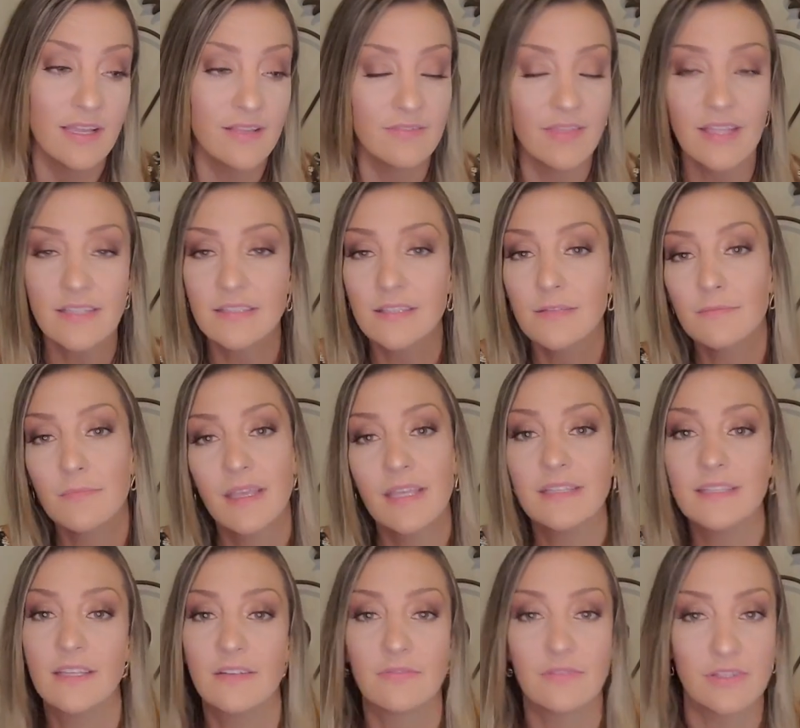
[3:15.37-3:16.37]
That's the main
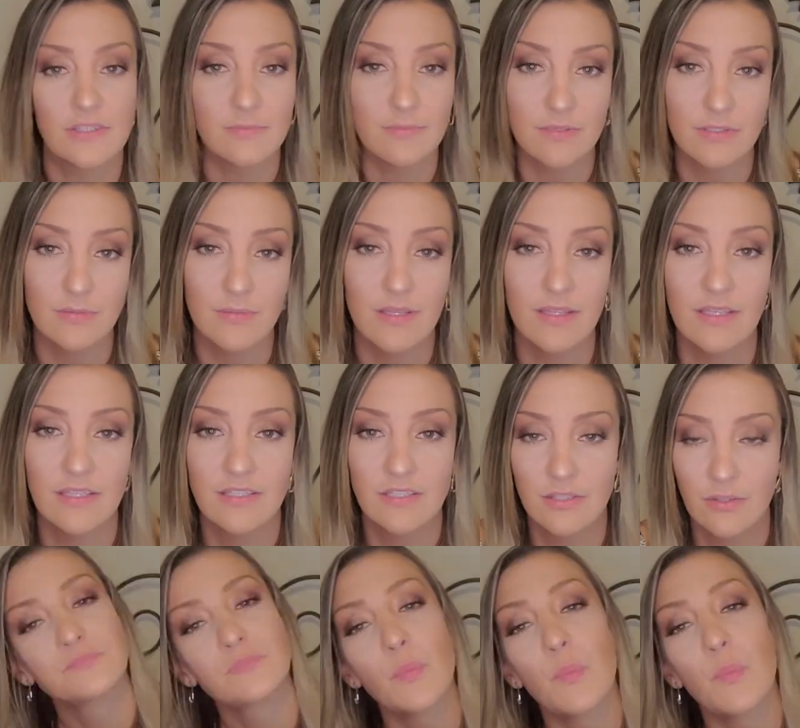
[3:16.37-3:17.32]
difference between the two.